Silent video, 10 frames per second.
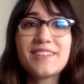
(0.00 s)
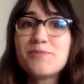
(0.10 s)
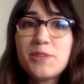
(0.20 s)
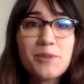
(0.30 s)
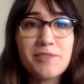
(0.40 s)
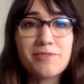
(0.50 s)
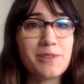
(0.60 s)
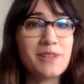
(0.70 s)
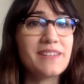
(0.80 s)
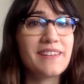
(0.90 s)

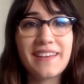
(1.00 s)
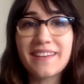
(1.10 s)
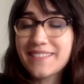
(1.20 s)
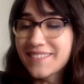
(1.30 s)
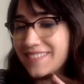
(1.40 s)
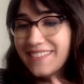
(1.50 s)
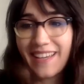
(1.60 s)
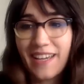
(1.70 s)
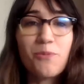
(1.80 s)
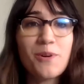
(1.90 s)
beautiful. Like,
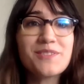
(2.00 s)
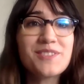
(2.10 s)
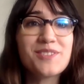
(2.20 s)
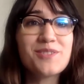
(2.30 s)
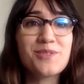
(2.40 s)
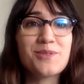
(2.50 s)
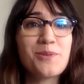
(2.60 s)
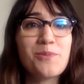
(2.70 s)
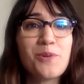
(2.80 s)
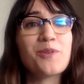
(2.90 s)
I wanted to
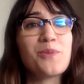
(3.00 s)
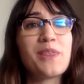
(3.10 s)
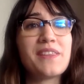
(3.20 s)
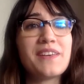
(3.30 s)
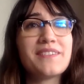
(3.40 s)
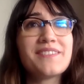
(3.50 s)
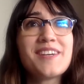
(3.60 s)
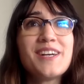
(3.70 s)
work with it.